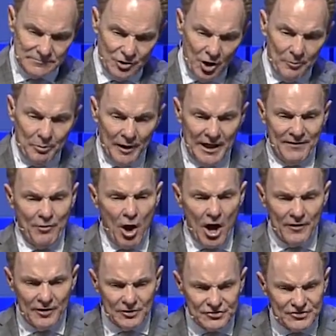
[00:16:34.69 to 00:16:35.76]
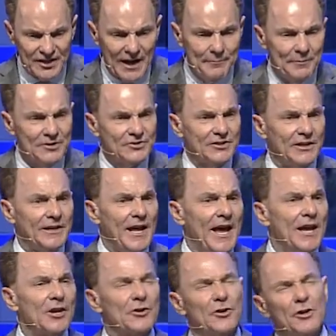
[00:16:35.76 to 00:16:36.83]
You believe all those statements
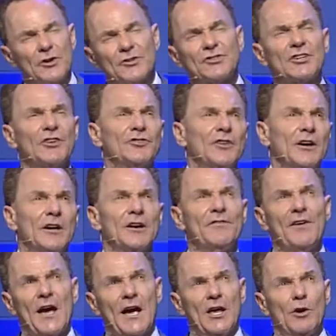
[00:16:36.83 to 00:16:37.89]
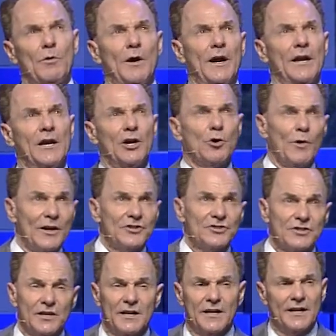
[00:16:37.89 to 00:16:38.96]
today, or do you sit there and evaluate and
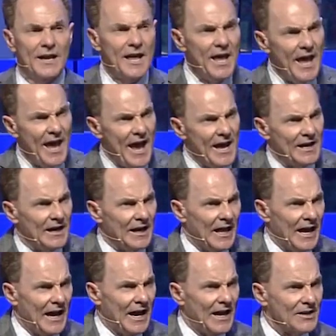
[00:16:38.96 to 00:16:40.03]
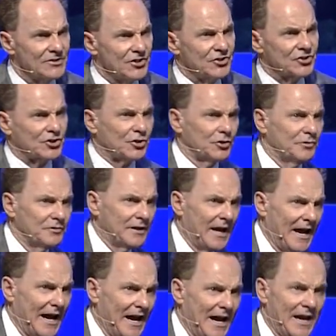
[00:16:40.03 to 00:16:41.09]
question and analyze and
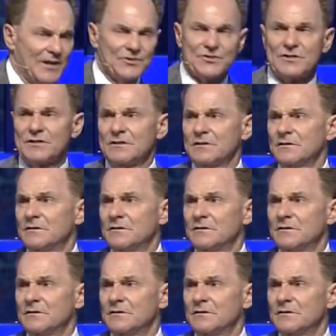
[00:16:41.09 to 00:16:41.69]
scrutinize?